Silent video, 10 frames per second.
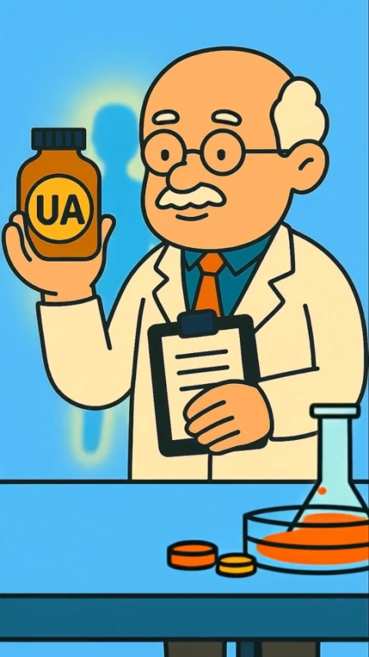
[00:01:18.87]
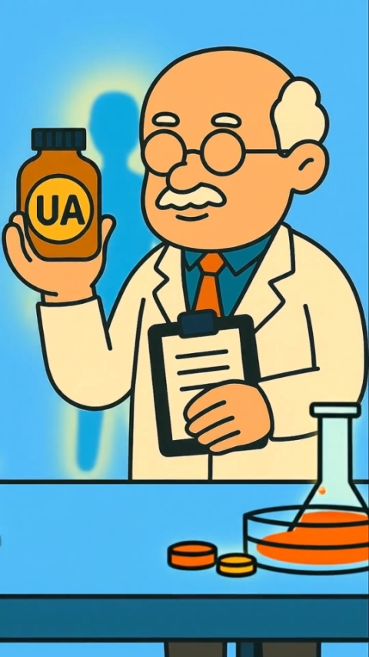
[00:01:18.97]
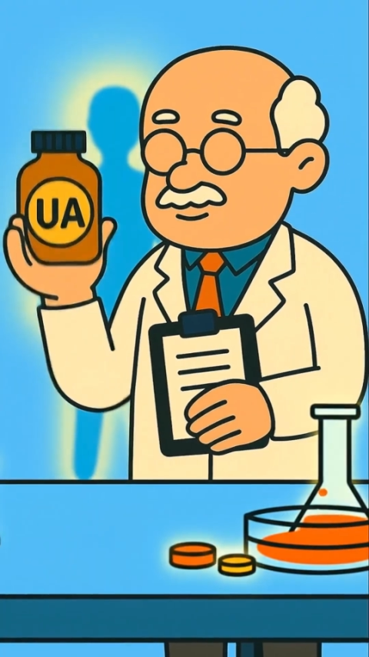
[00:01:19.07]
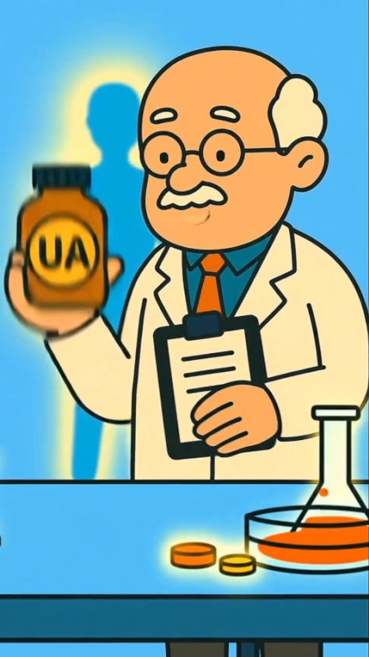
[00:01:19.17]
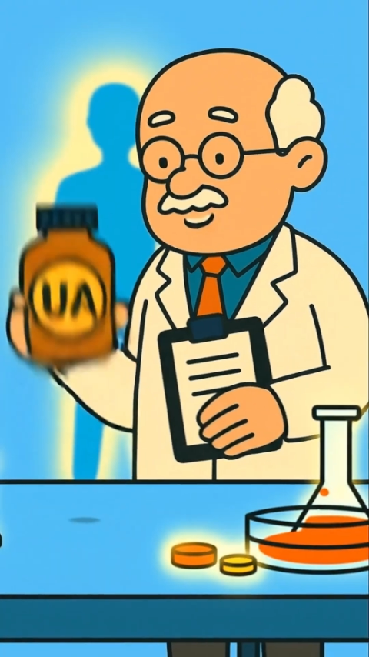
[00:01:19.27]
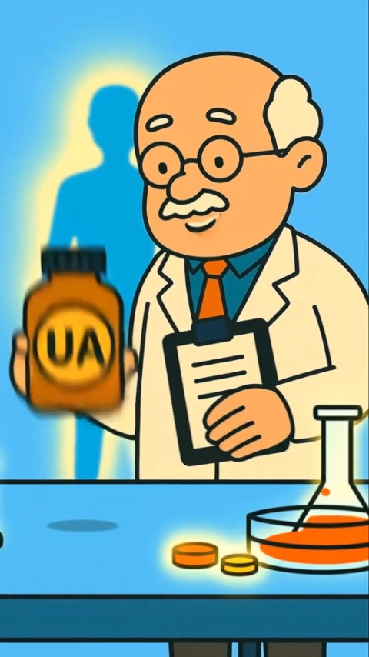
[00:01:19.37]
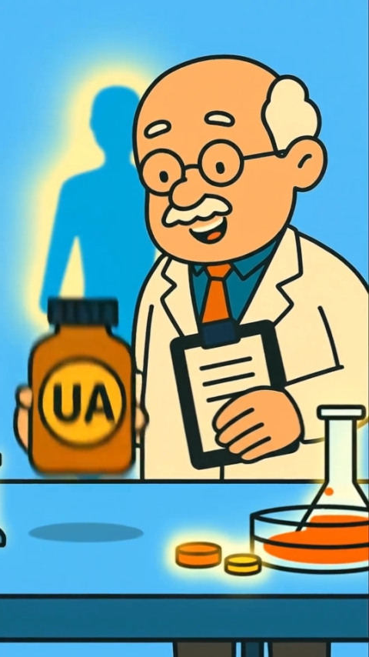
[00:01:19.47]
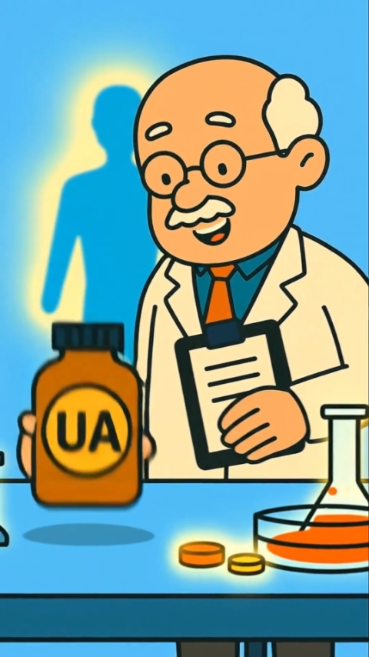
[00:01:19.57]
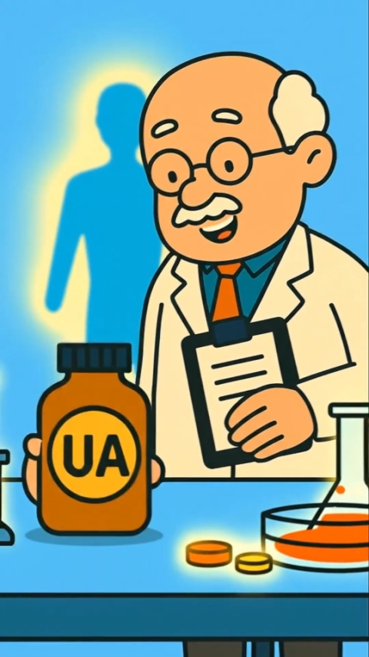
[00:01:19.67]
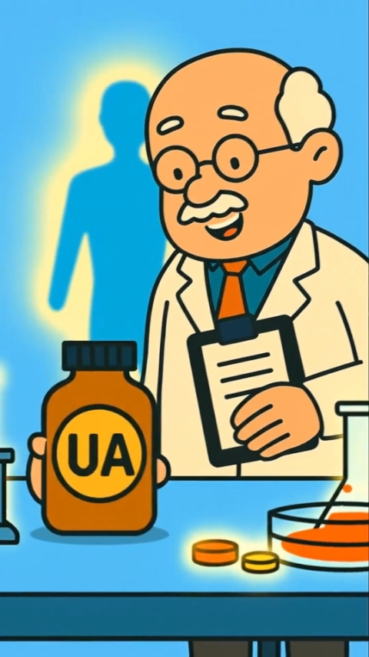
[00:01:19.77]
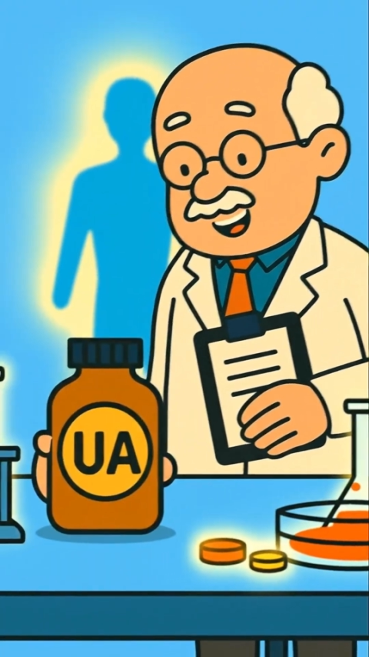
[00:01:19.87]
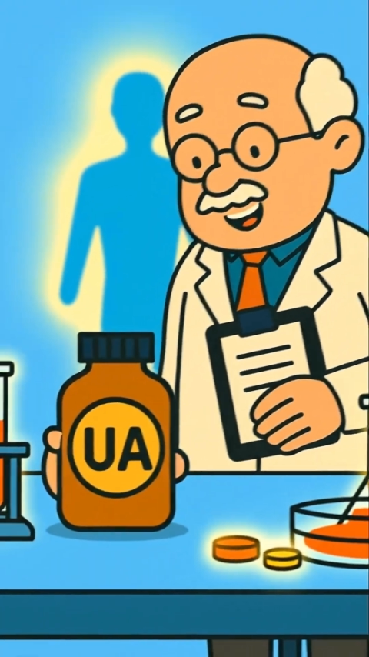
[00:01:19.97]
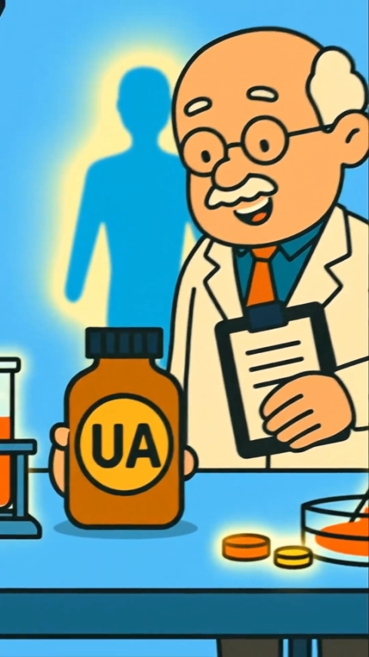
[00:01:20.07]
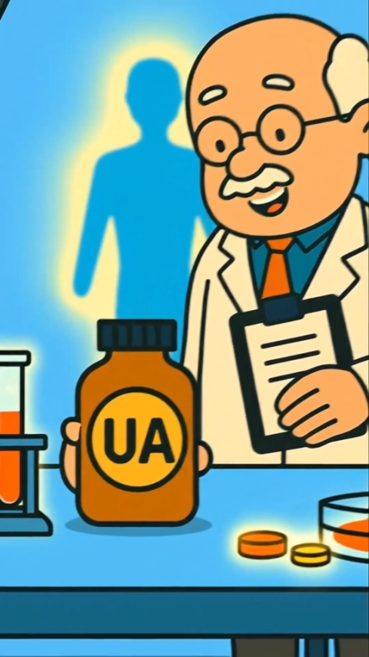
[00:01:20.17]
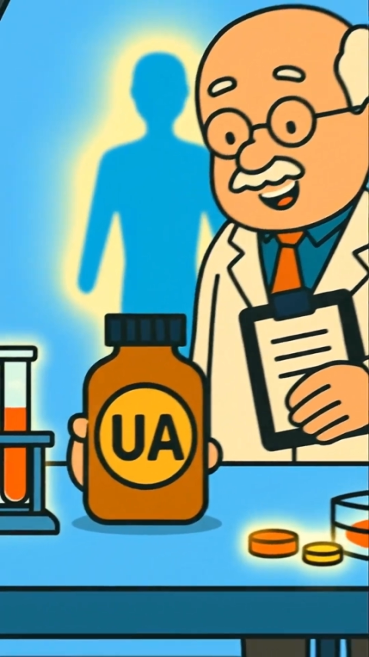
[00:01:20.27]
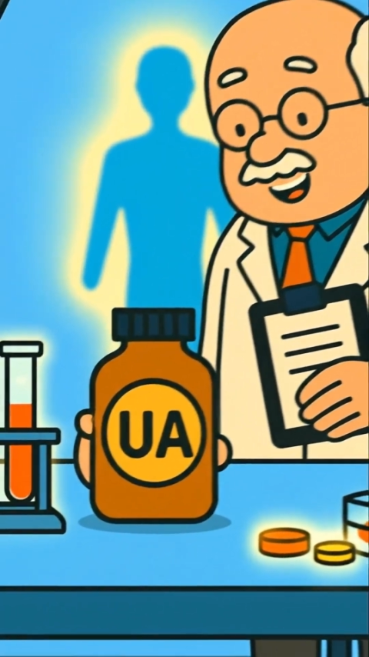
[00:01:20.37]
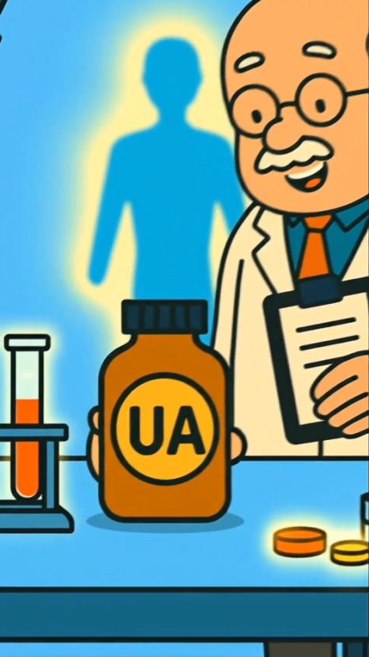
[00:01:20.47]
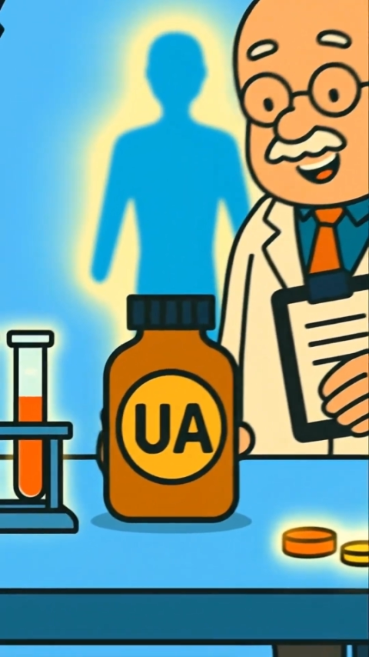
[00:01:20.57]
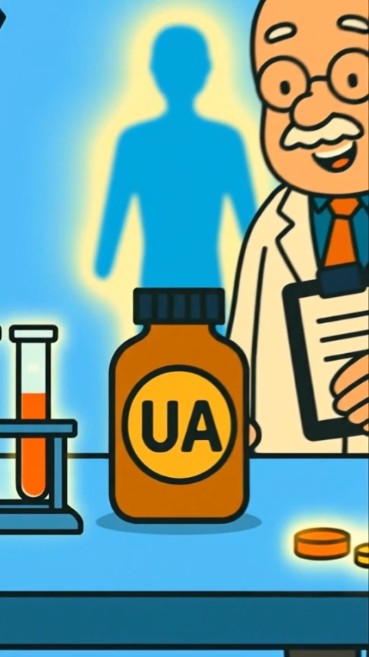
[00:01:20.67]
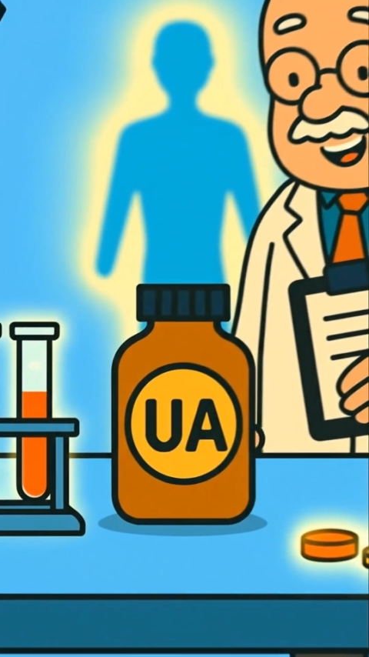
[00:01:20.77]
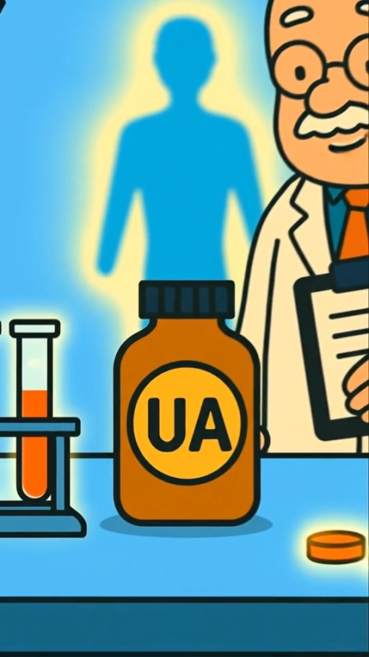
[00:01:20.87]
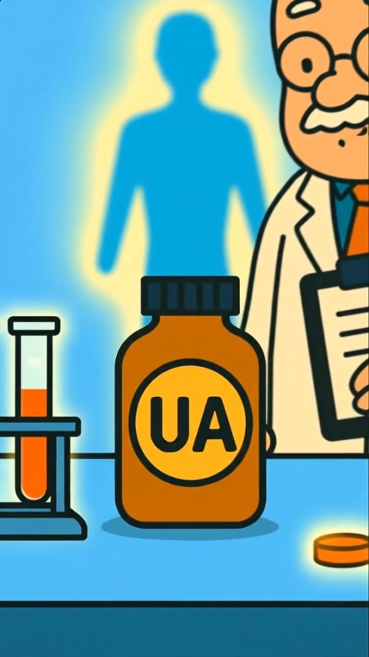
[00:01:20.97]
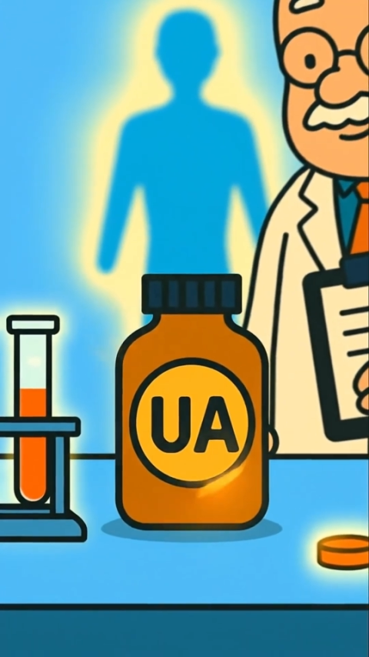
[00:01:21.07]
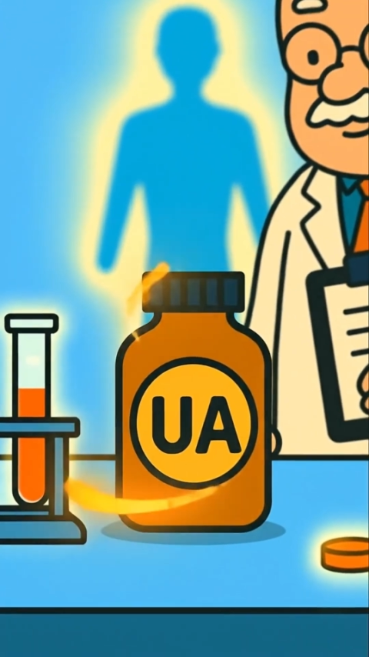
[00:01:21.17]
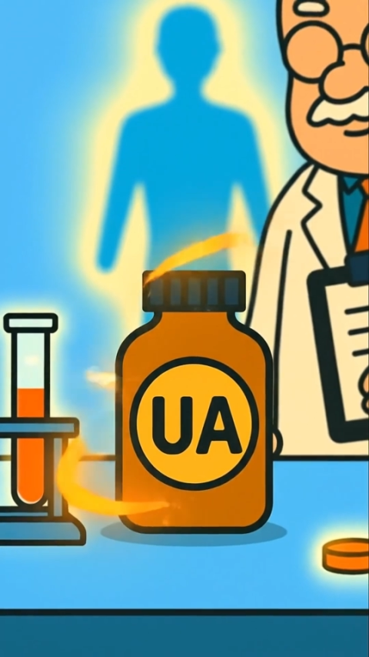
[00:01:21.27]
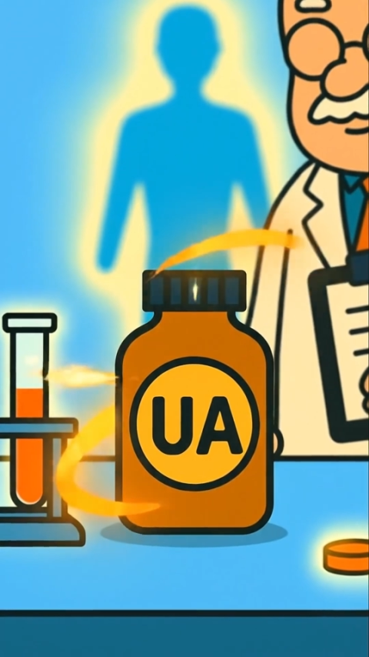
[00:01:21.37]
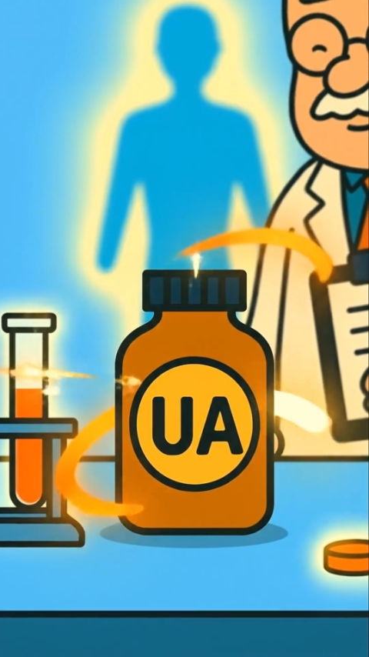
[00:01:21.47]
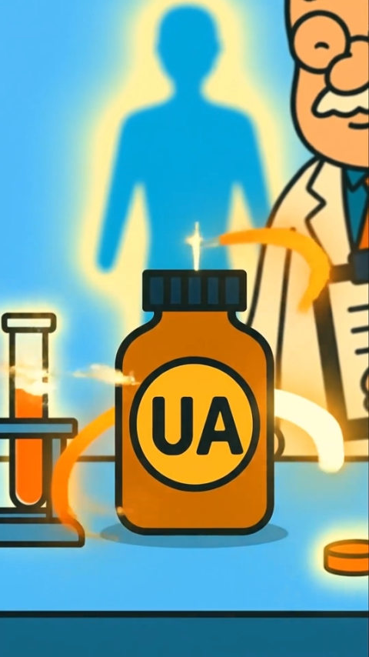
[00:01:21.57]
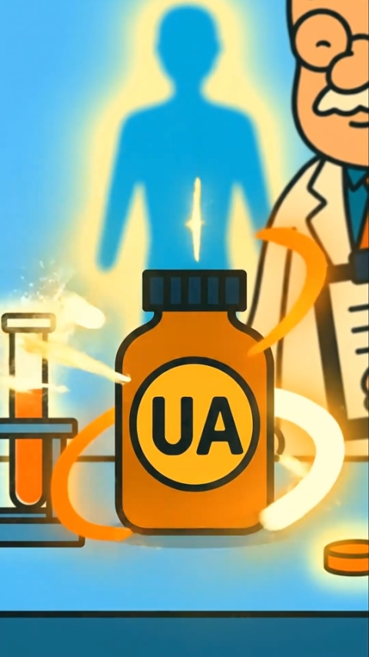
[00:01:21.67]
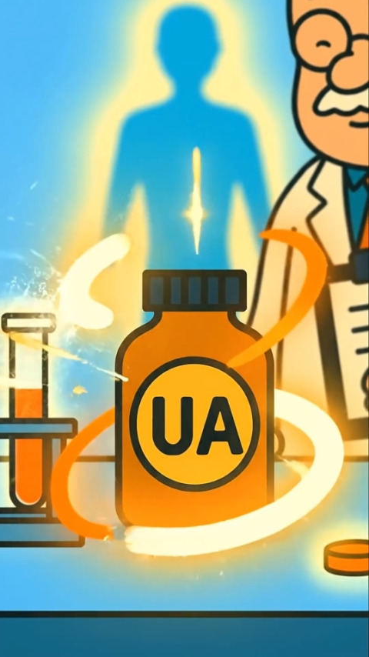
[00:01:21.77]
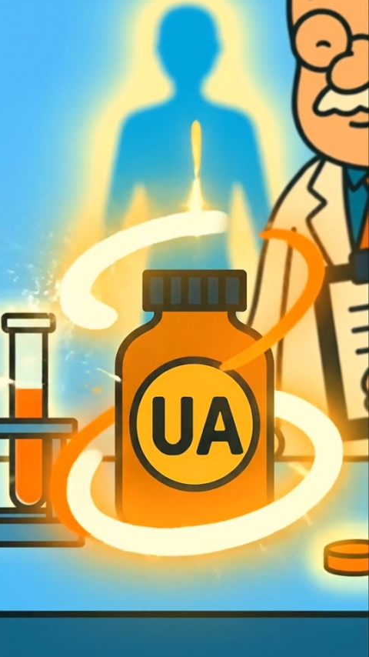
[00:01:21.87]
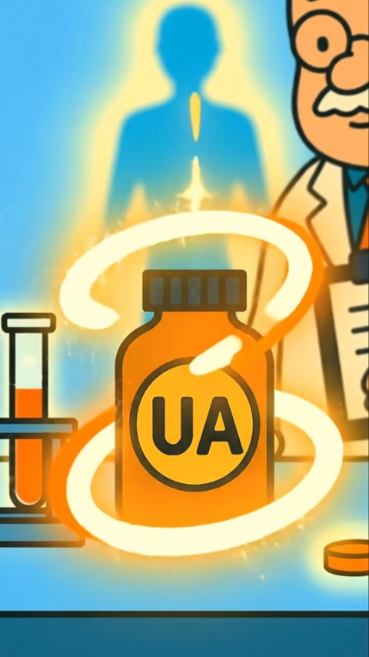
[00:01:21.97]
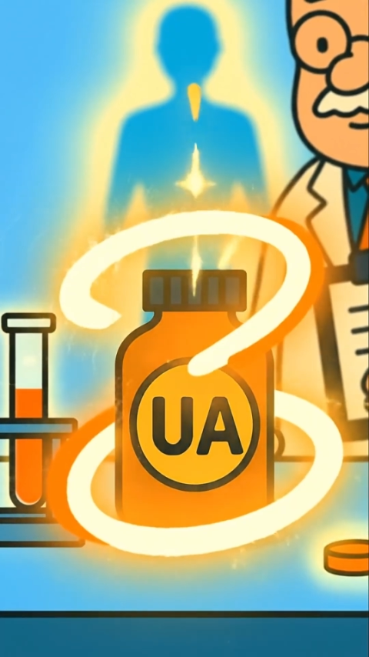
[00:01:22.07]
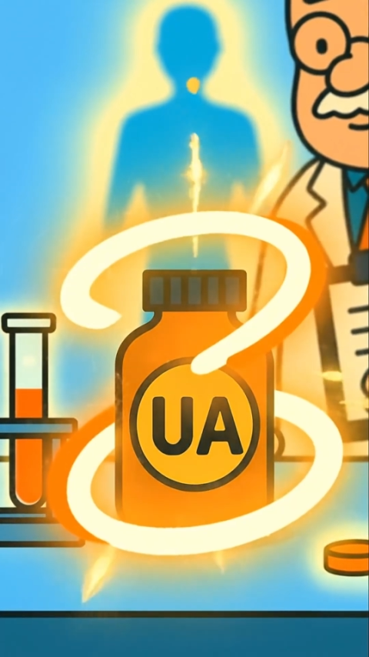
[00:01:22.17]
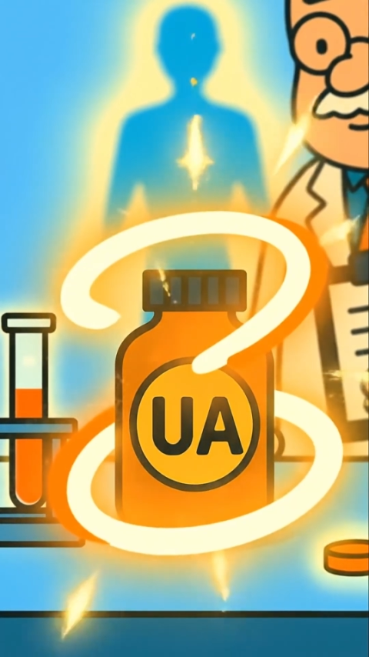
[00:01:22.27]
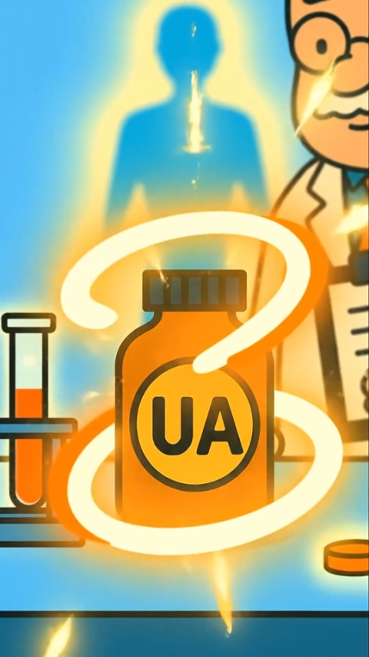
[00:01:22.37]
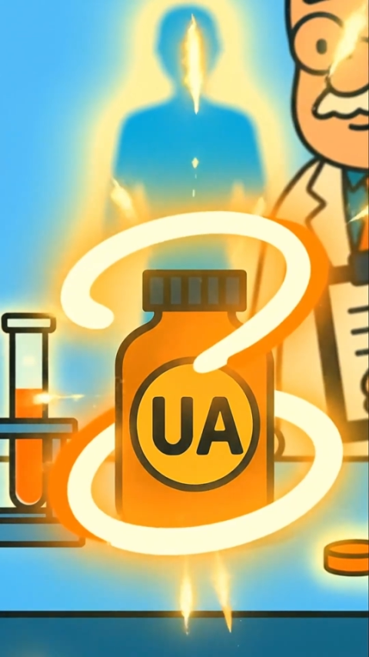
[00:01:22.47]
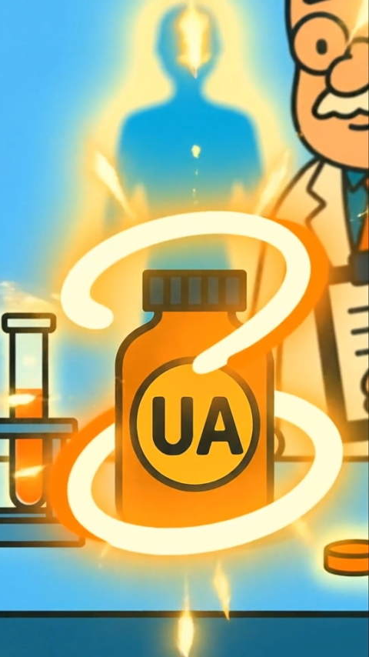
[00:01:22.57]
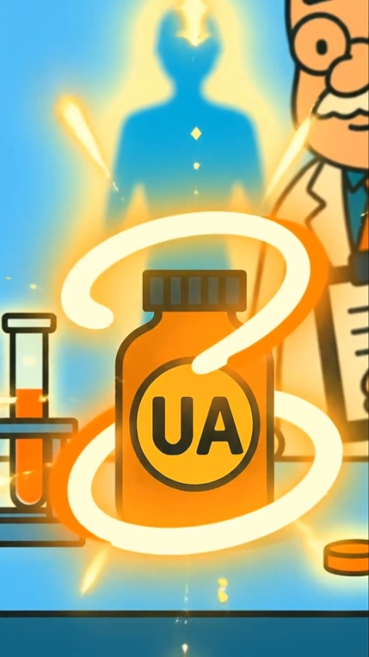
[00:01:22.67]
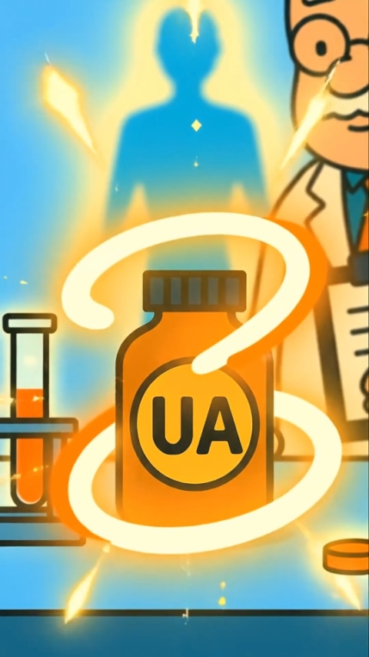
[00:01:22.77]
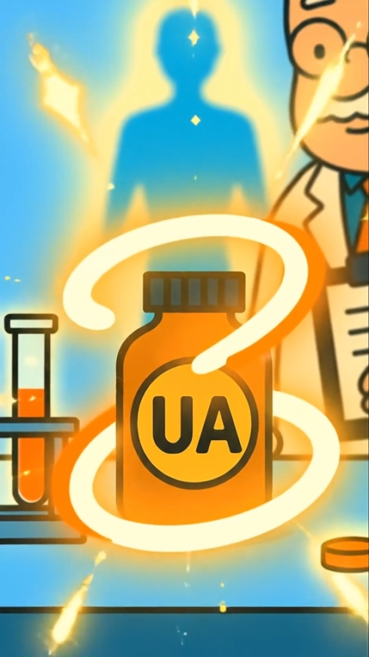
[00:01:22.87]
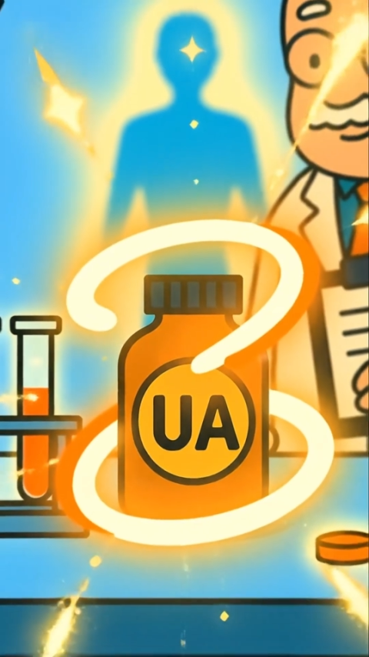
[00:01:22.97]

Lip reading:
(no speaker visible)